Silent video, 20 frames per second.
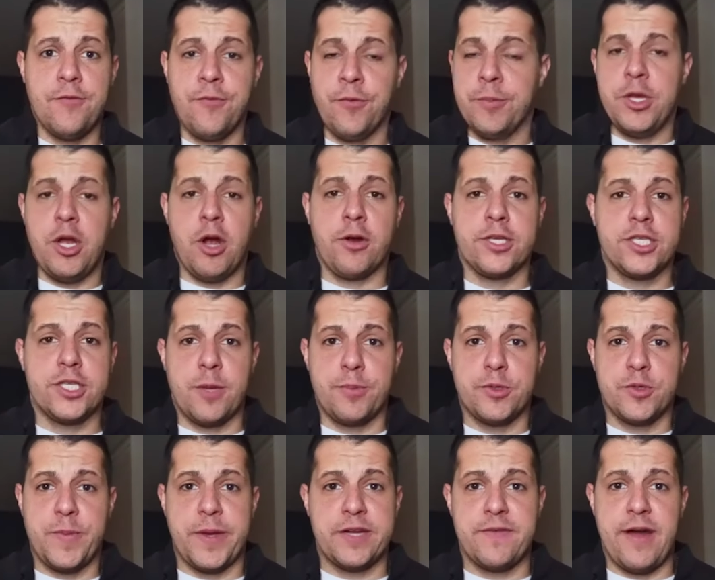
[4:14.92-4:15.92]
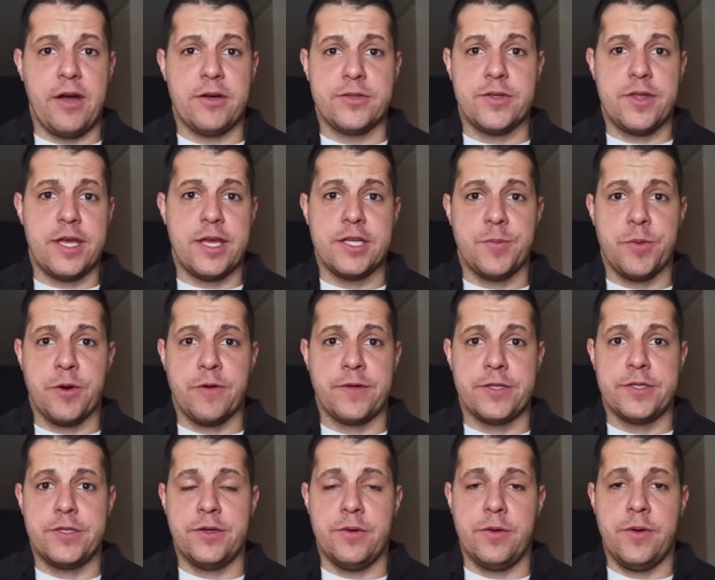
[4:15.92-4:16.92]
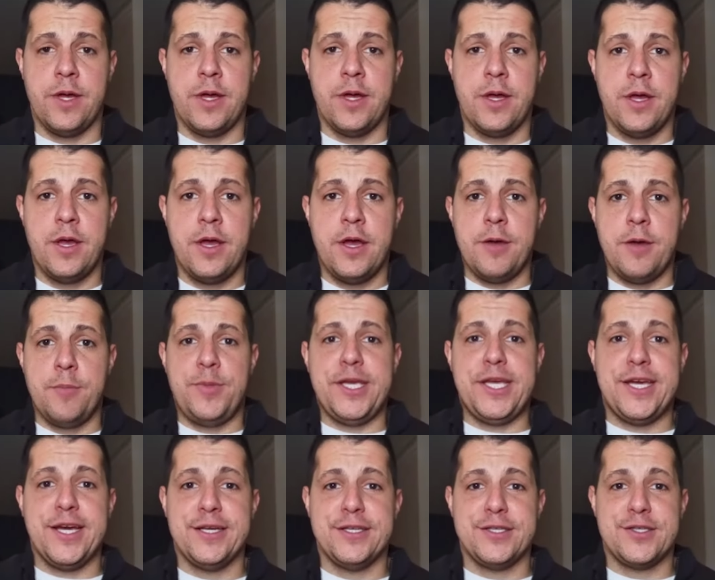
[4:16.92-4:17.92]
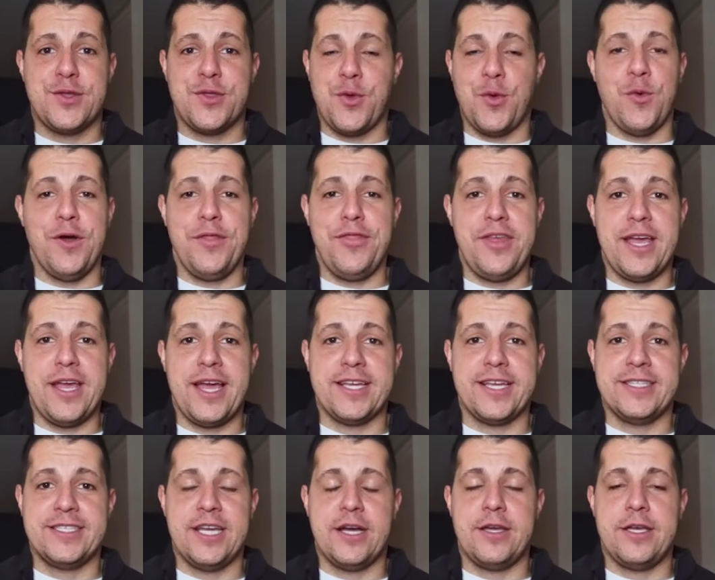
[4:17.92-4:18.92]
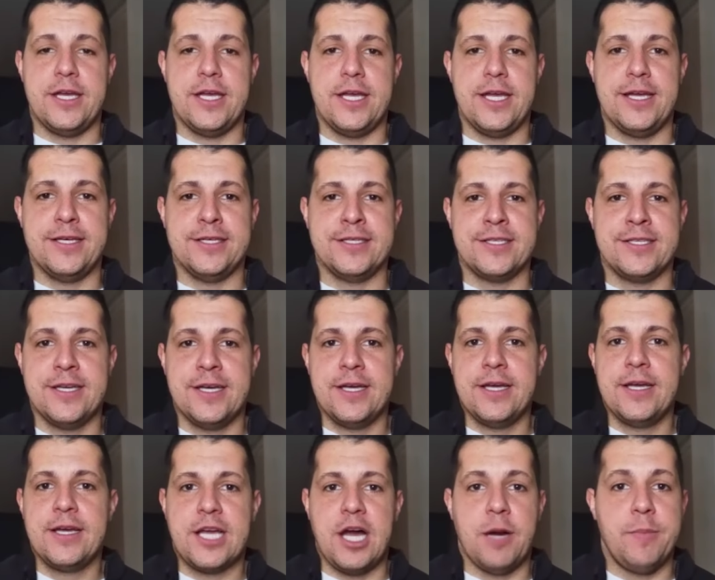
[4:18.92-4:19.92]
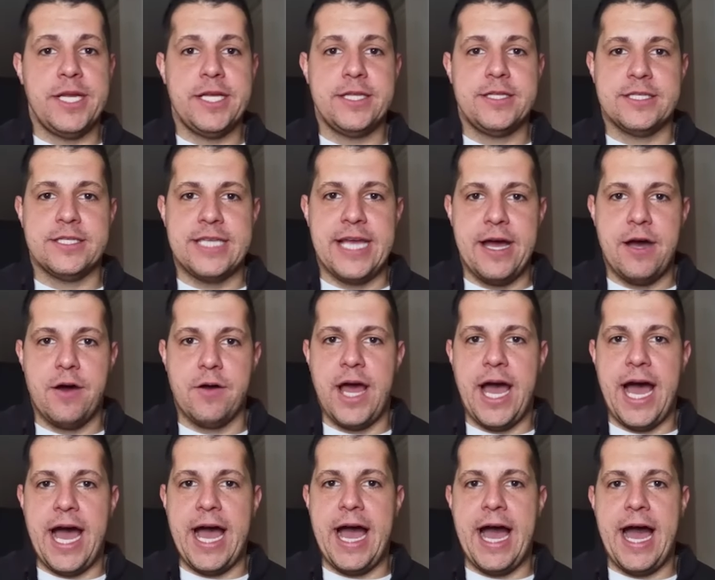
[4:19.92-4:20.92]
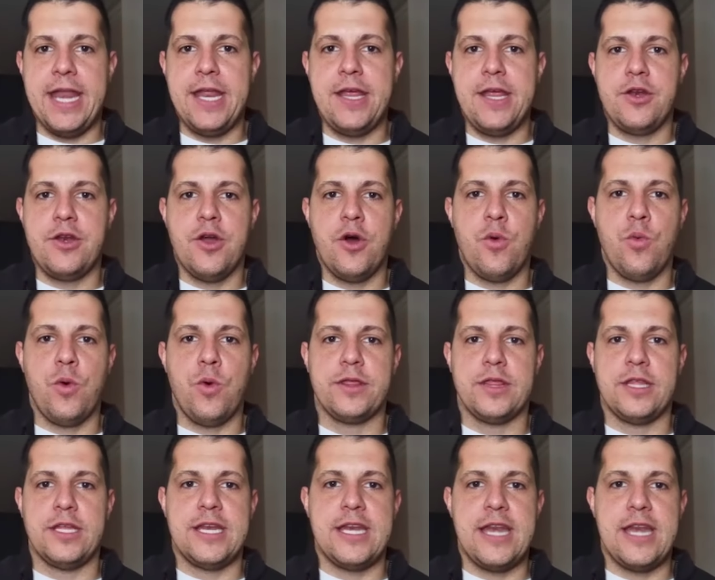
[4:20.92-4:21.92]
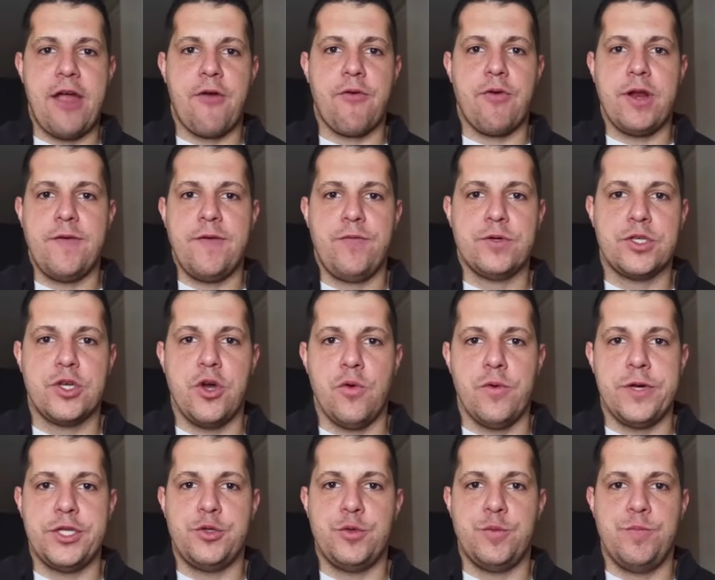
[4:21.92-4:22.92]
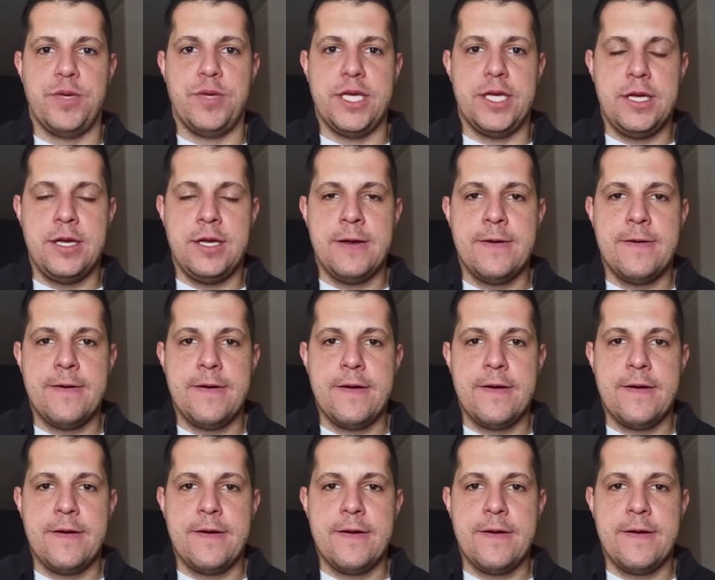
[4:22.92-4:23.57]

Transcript: From the Arkansas perspective, I also think it's perfect too, because the one thing I could tell you is coming into town, I didn't know what the narrative was going to be.